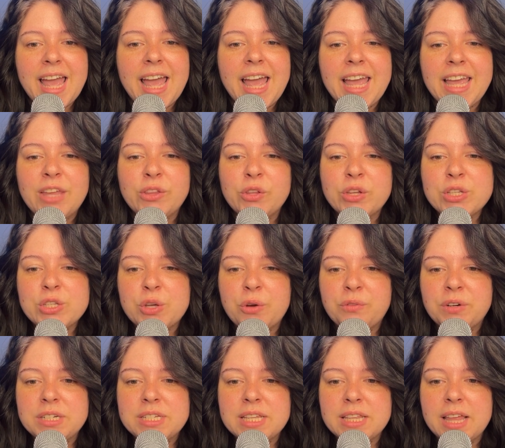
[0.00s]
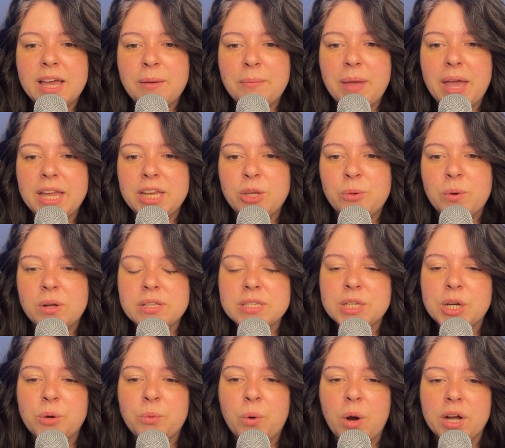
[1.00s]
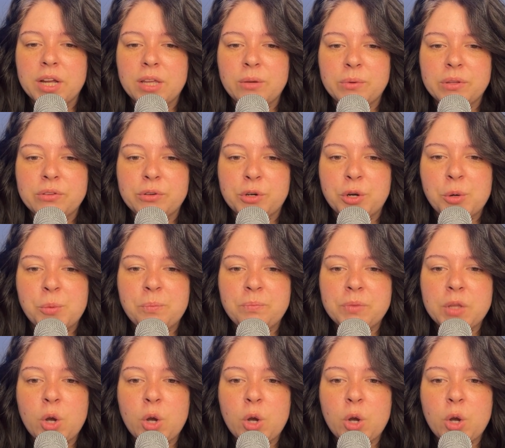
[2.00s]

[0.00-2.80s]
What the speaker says: He looks over to them and you all start walking with the group.